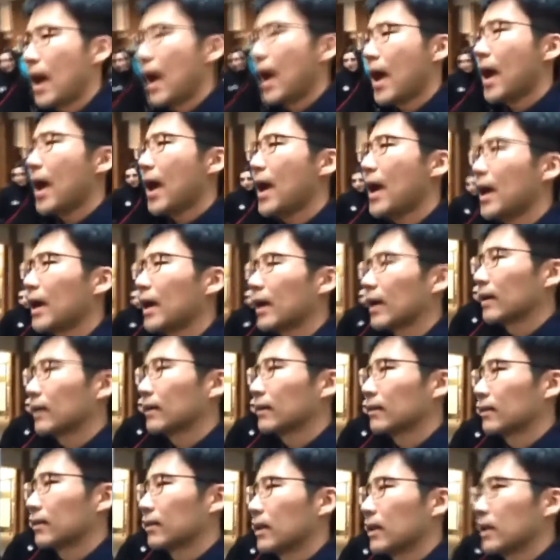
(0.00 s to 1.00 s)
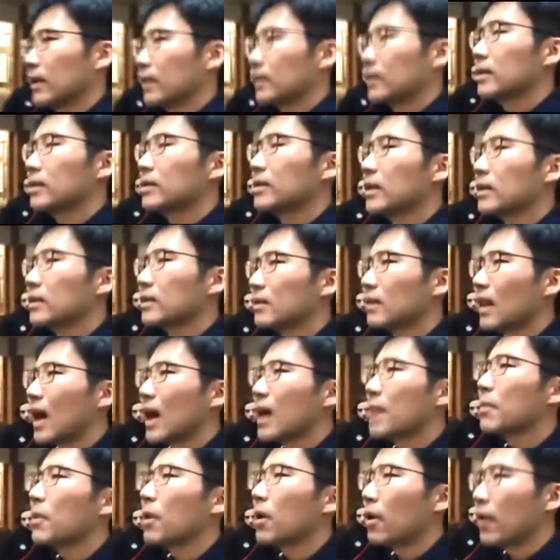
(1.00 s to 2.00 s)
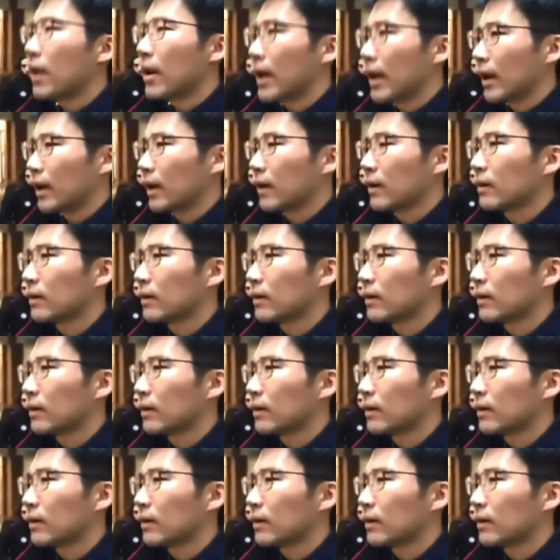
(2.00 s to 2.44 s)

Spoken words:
Hey! This is library.